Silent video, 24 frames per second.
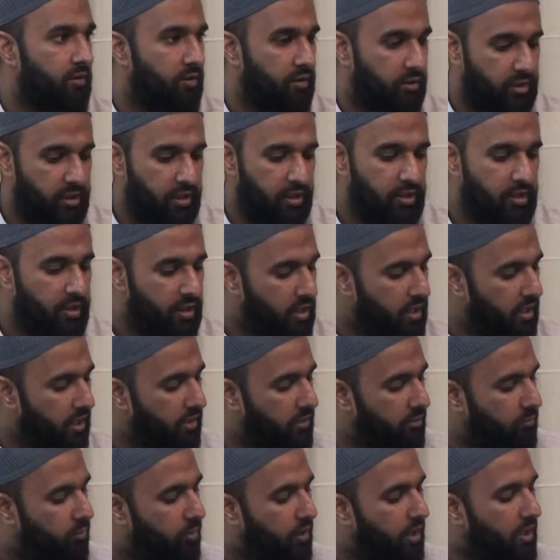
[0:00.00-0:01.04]
Okay,
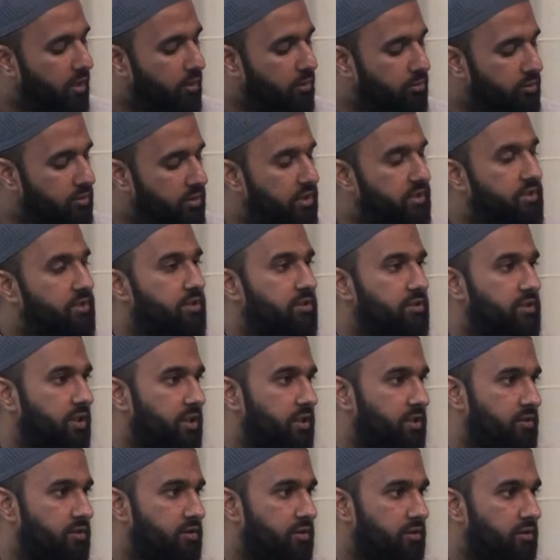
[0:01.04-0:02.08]
and waw doesn't
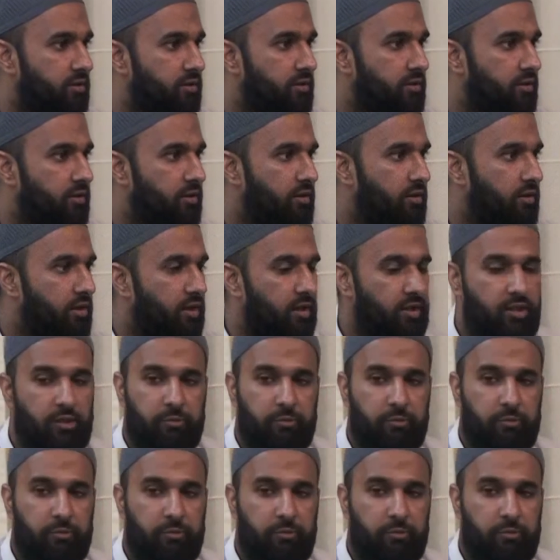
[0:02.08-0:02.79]
change it.